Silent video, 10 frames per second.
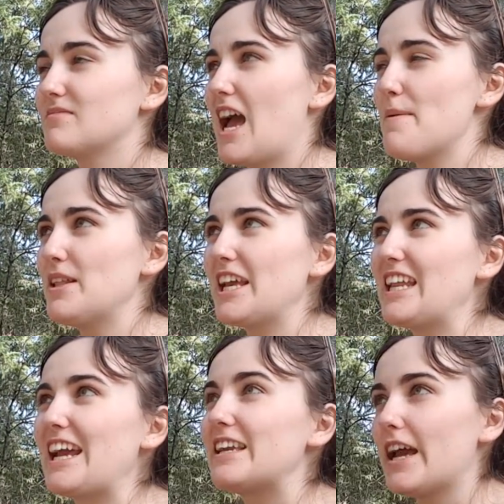I mean, like, and
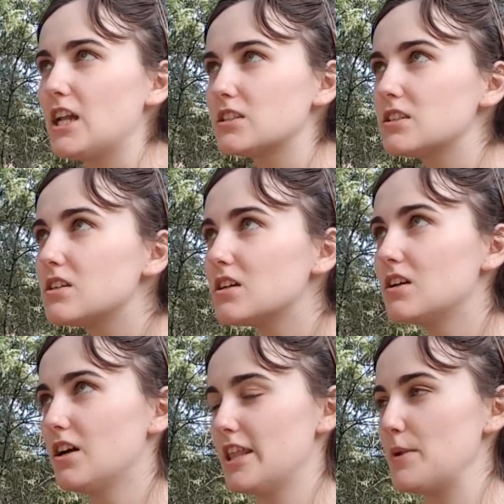I get
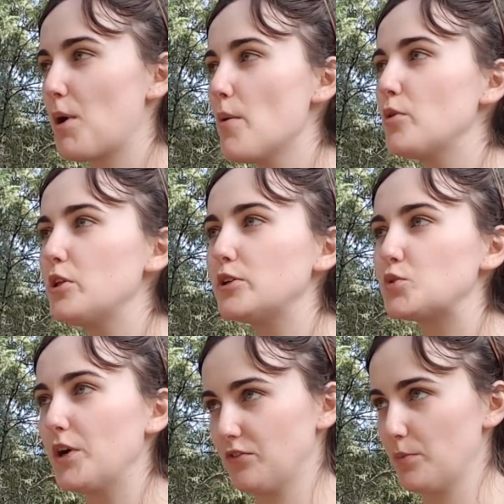it probably looks
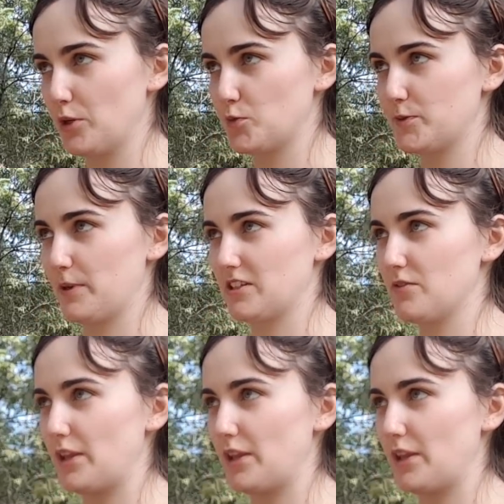weird from their perspective.